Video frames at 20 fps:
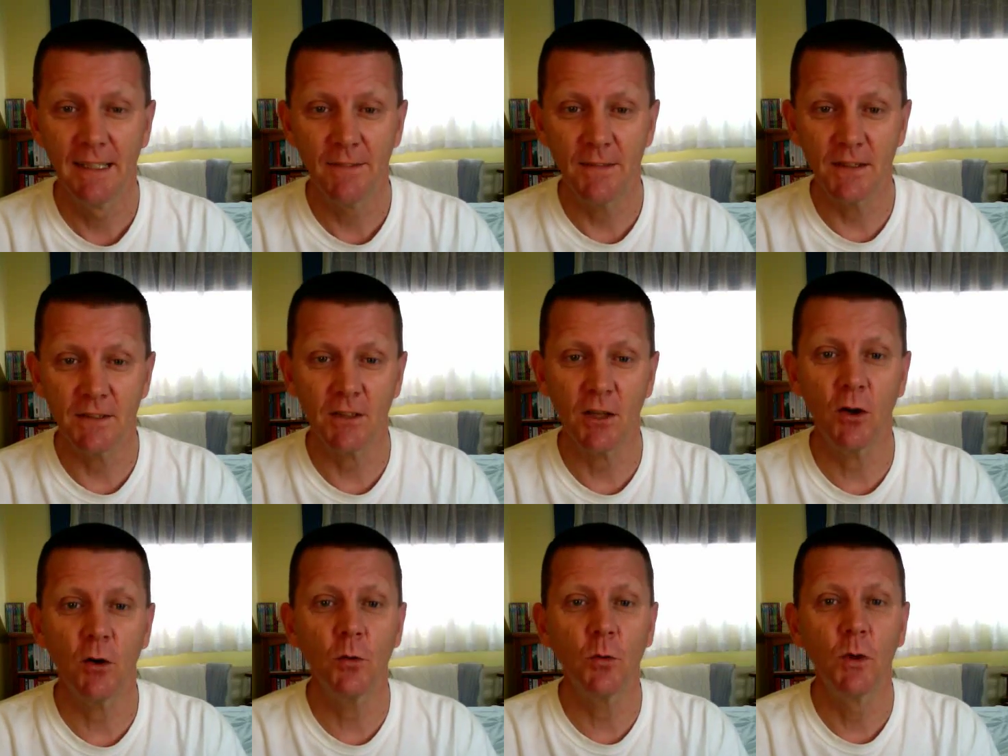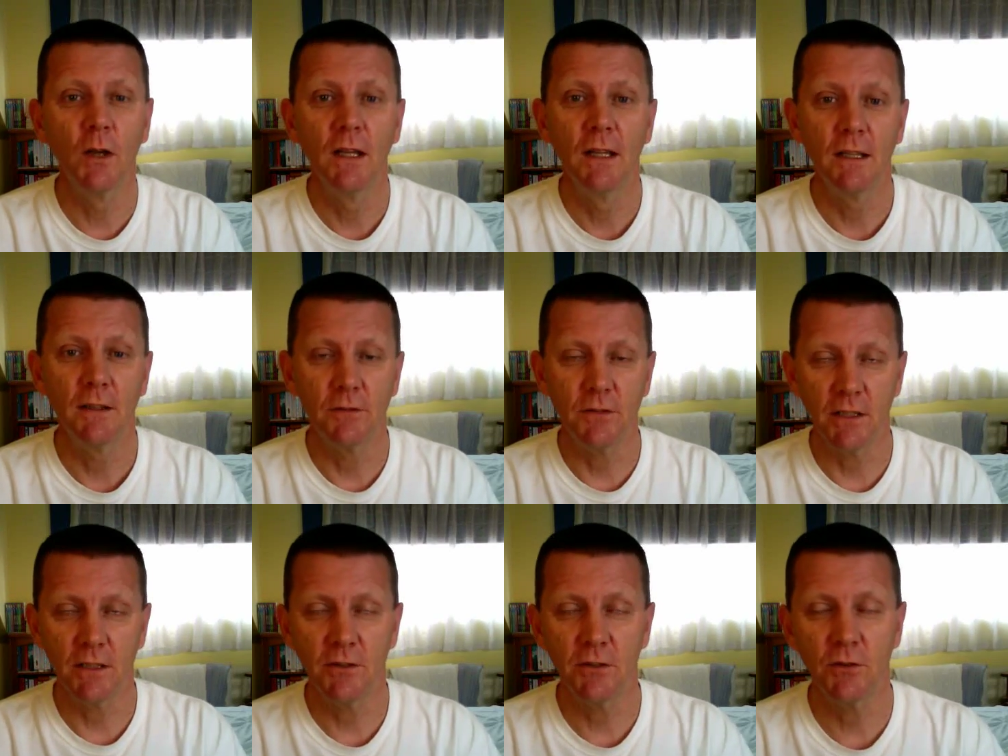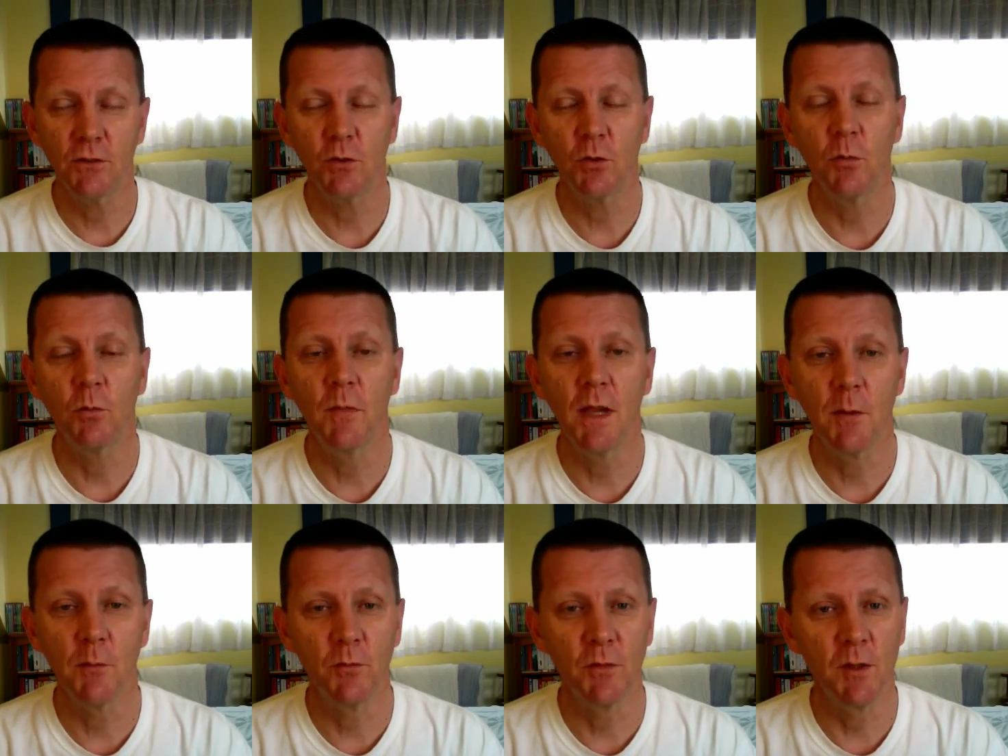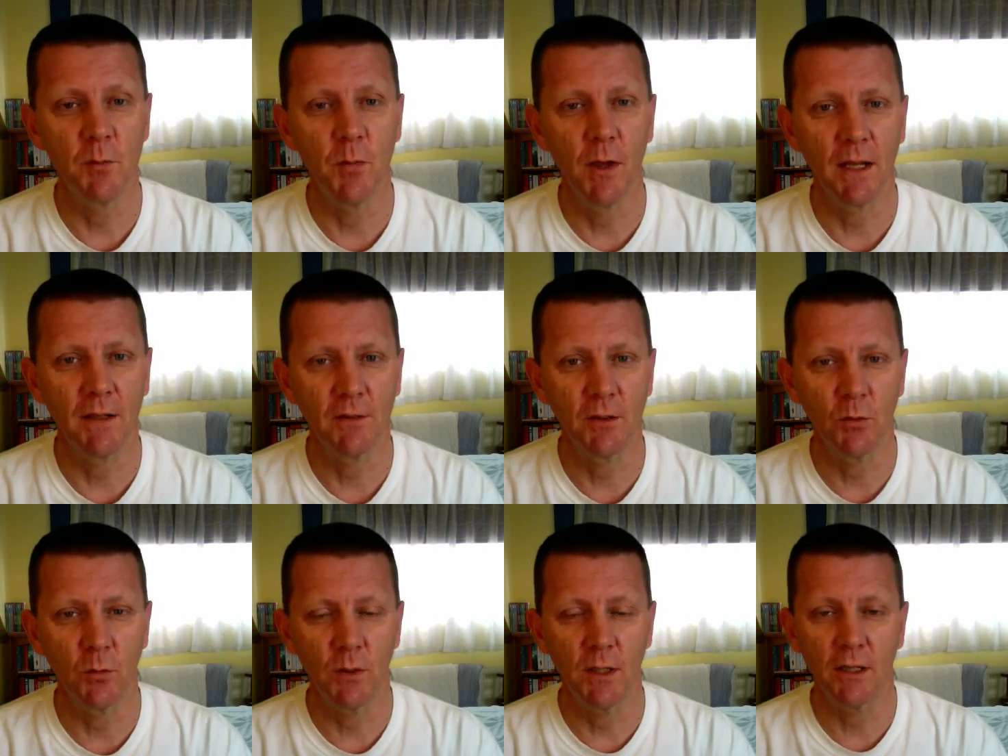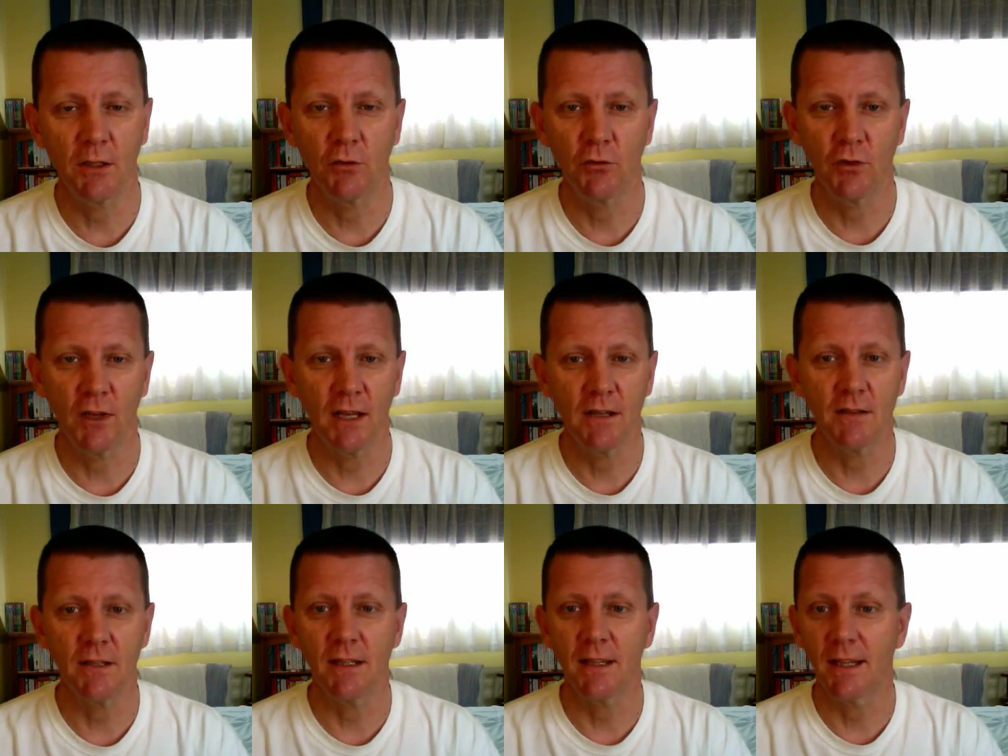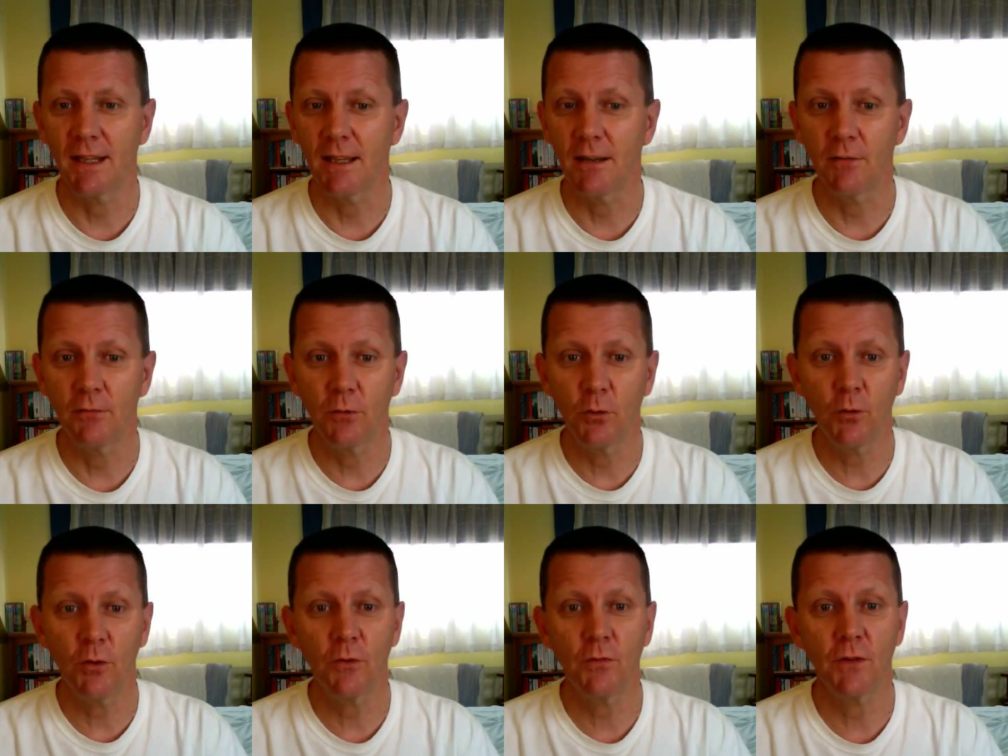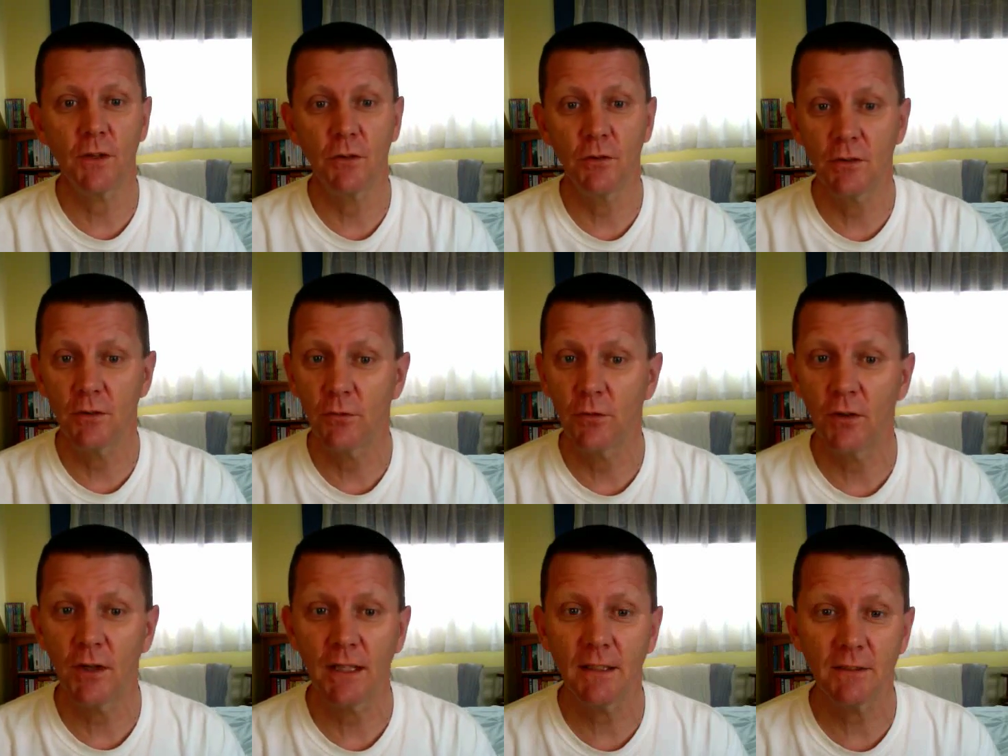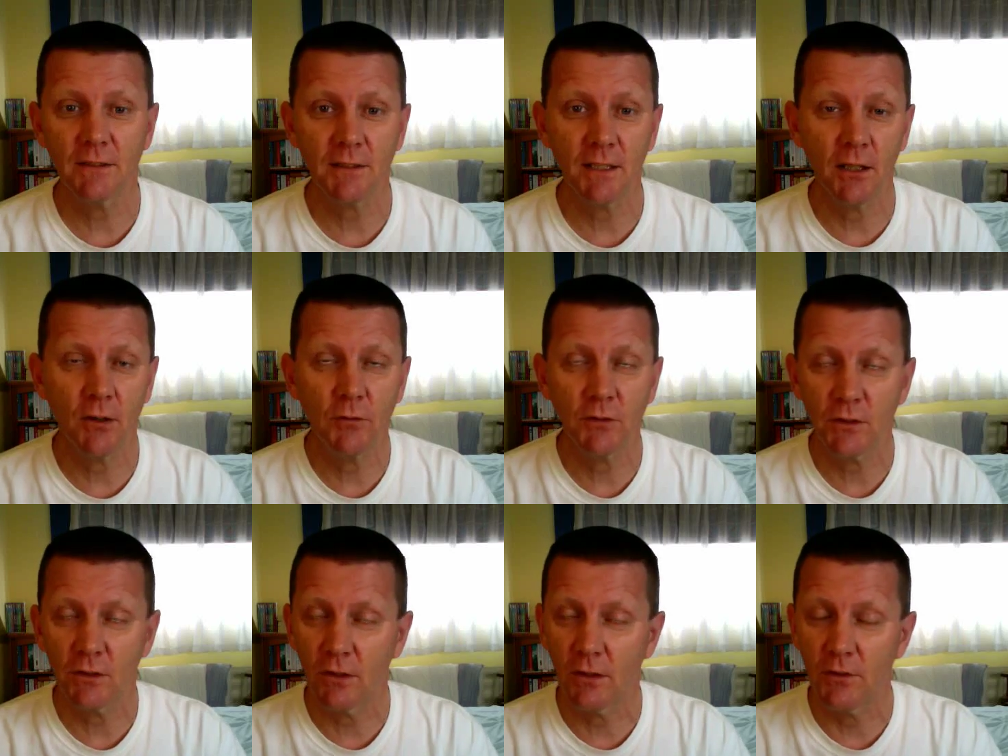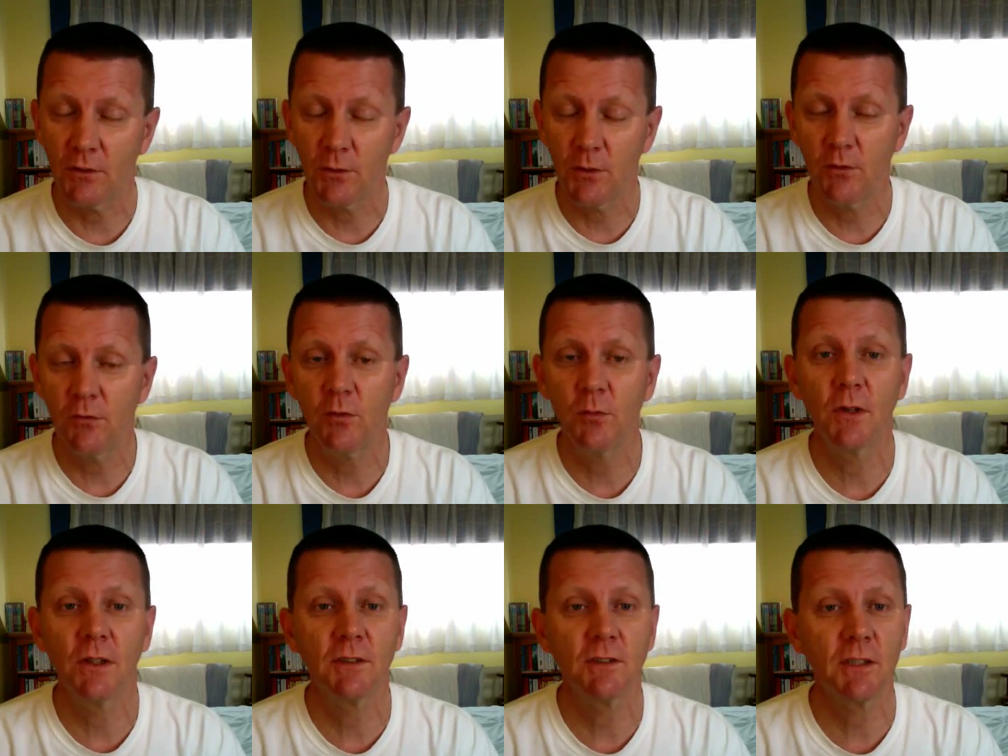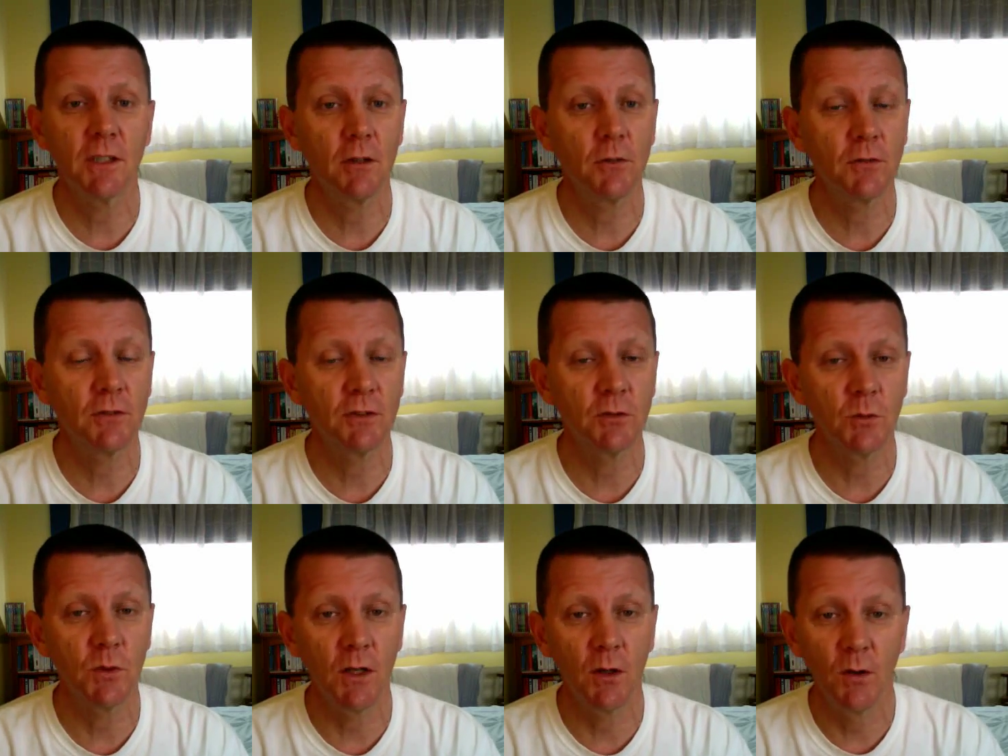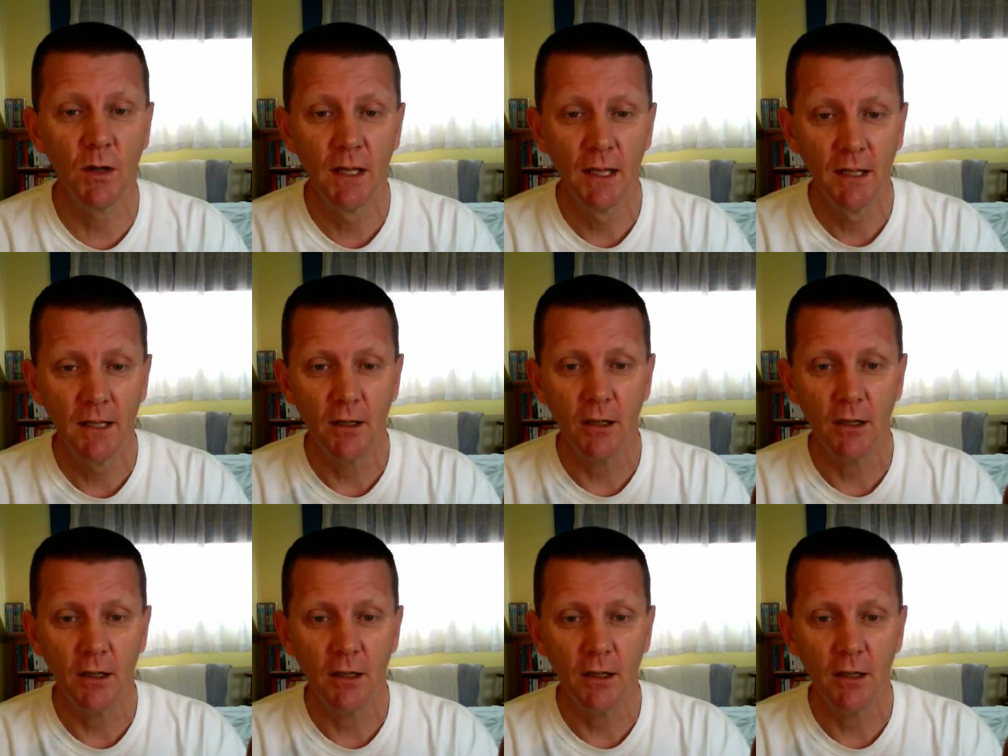this whole digital memory bank that we're creating here for the future, for ourselves. I do it for myself as well.